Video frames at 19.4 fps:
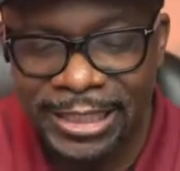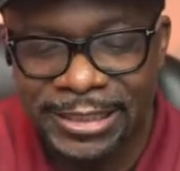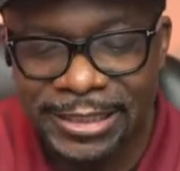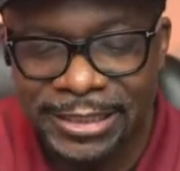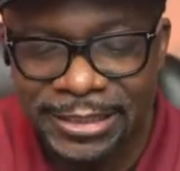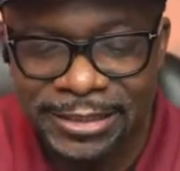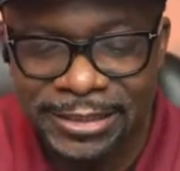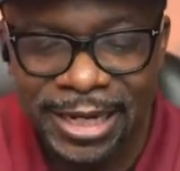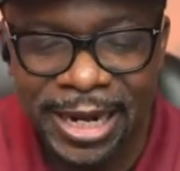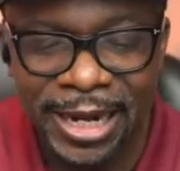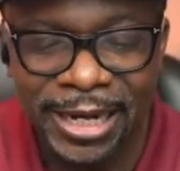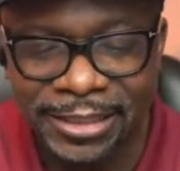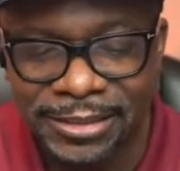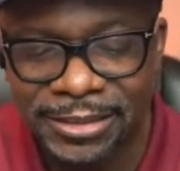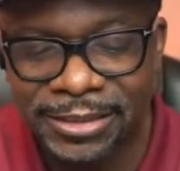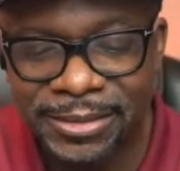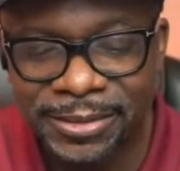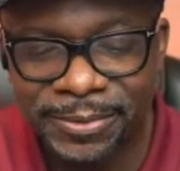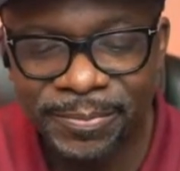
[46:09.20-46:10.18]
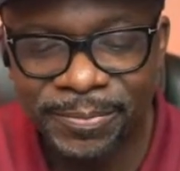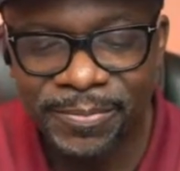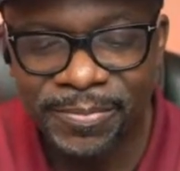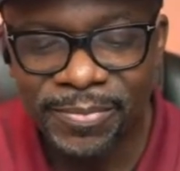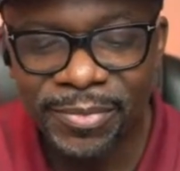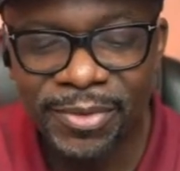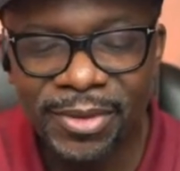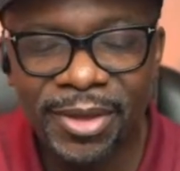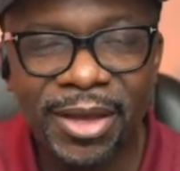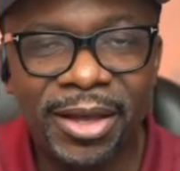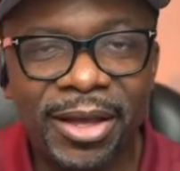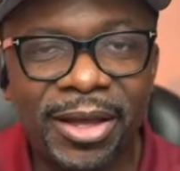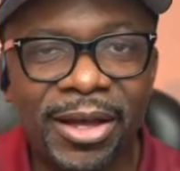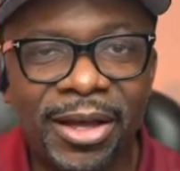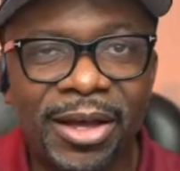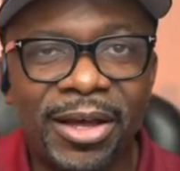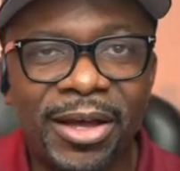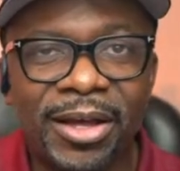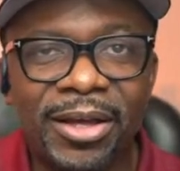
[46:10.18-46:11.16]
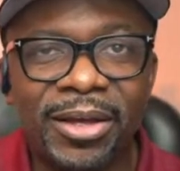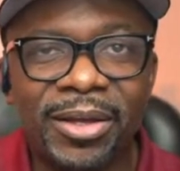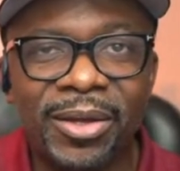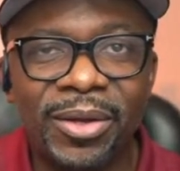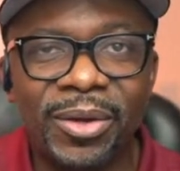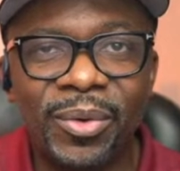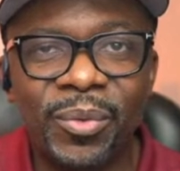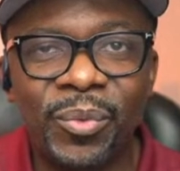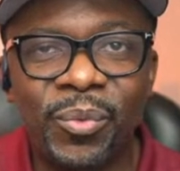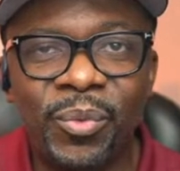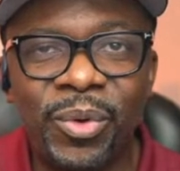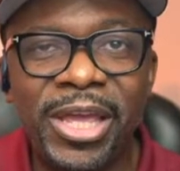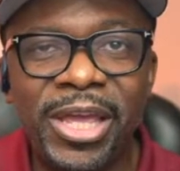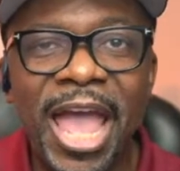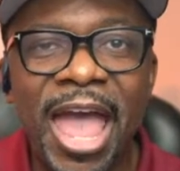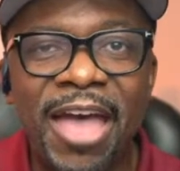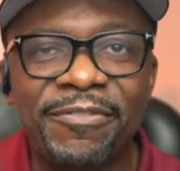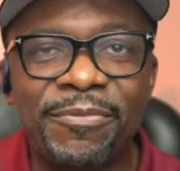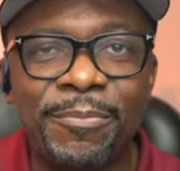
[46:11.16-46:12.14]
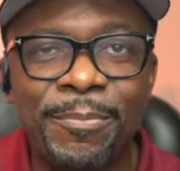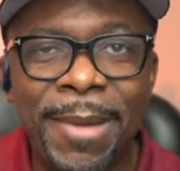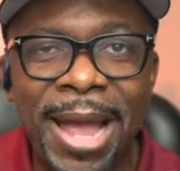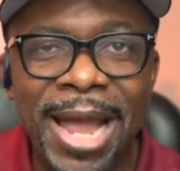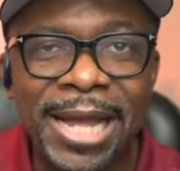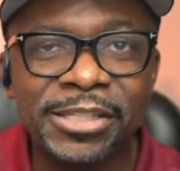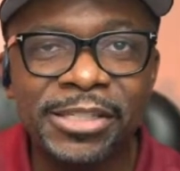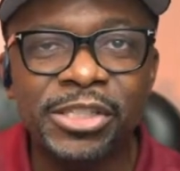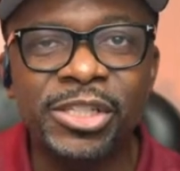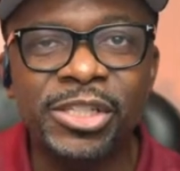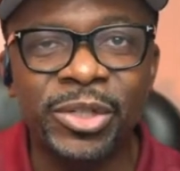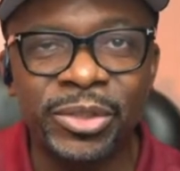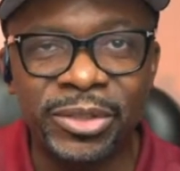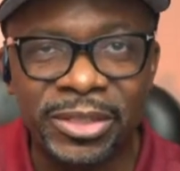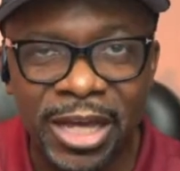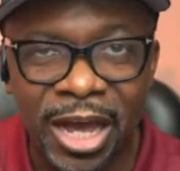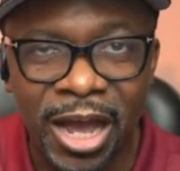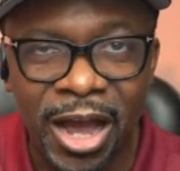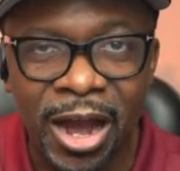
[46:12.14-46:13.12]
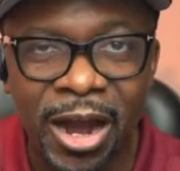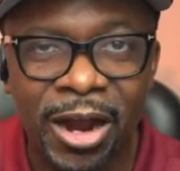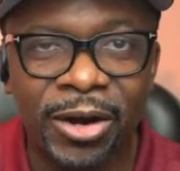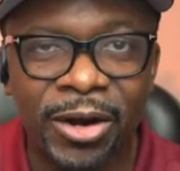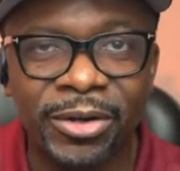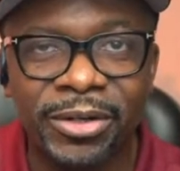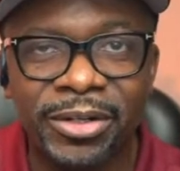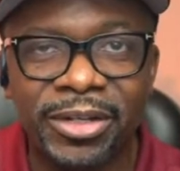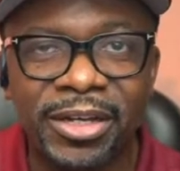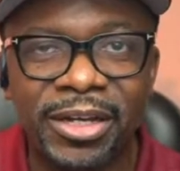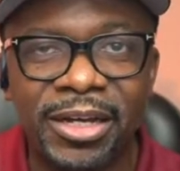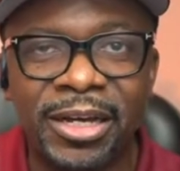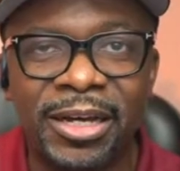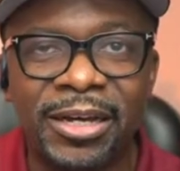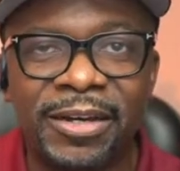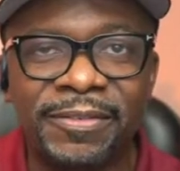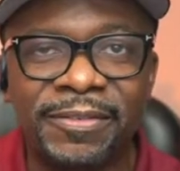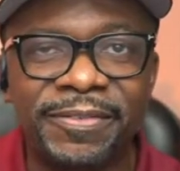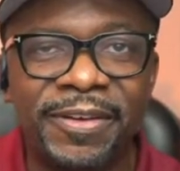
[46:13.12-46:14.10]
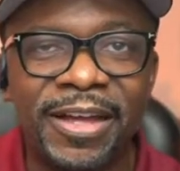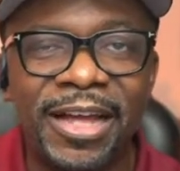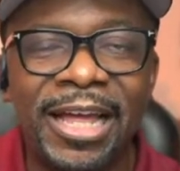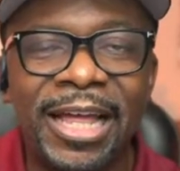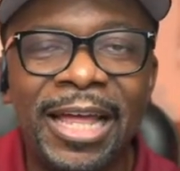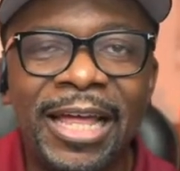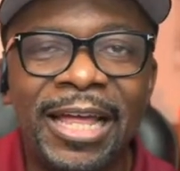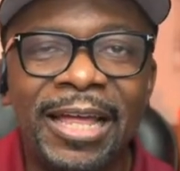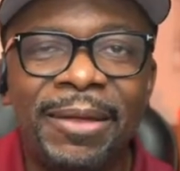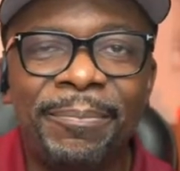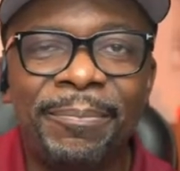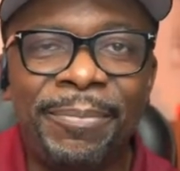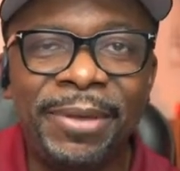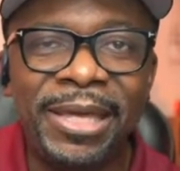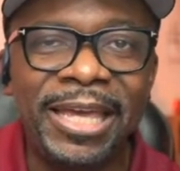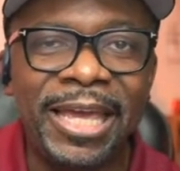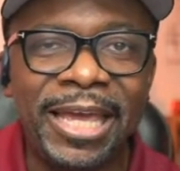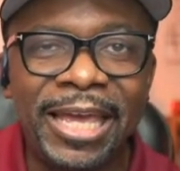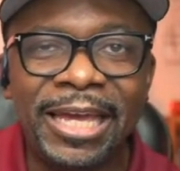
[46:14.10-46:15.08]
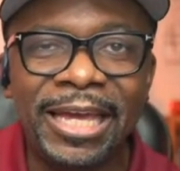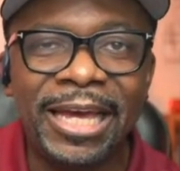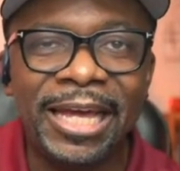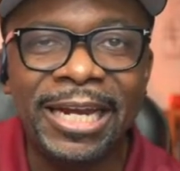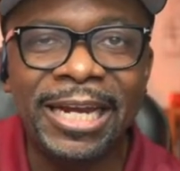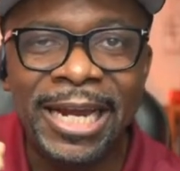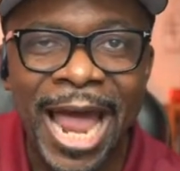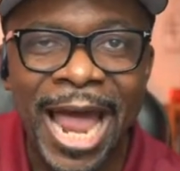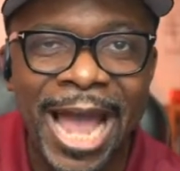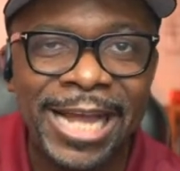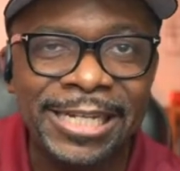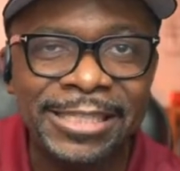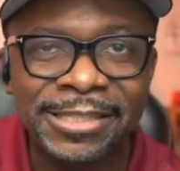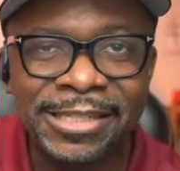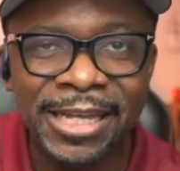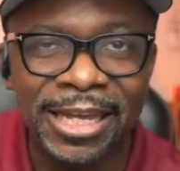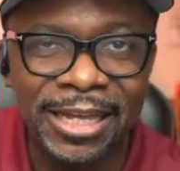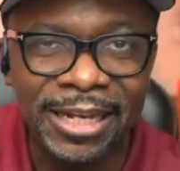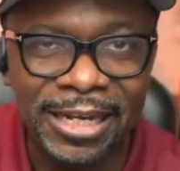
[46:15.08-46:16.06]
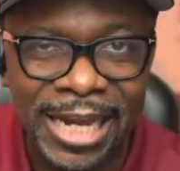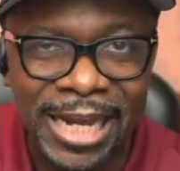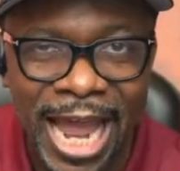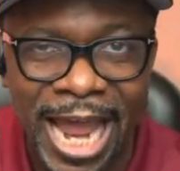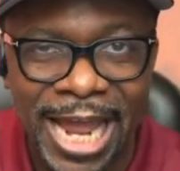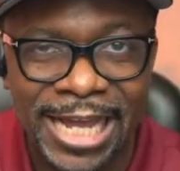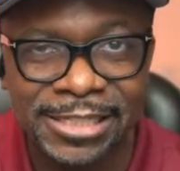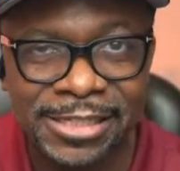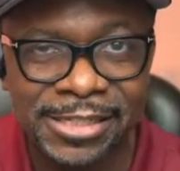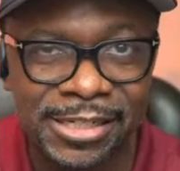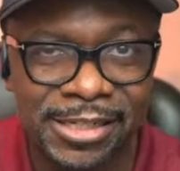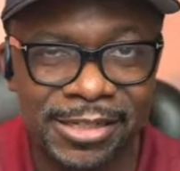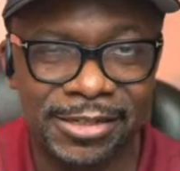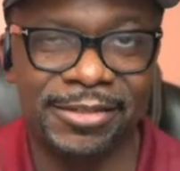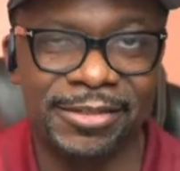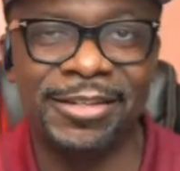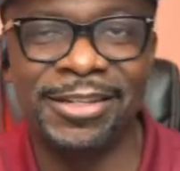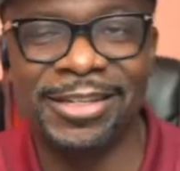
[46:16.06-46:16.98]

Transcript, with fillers: that the saints uh we have mastered the art of being nice nasty